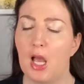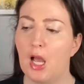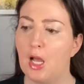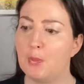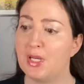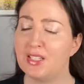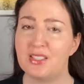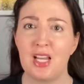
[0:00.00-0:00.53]

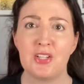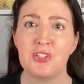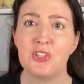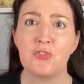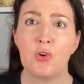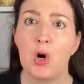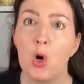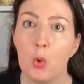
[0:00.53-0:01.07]
And it's not
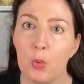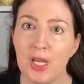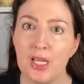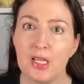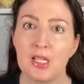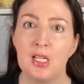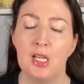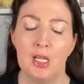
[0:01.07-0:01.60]
just for a
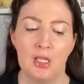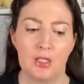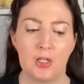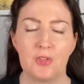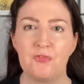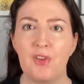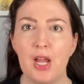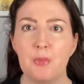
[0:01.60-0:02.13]
week.
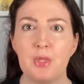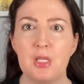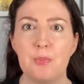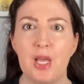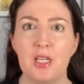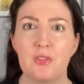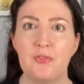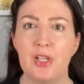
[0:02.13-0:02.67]
There are family
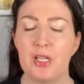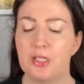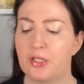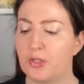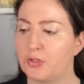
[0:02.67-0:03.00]
benefits.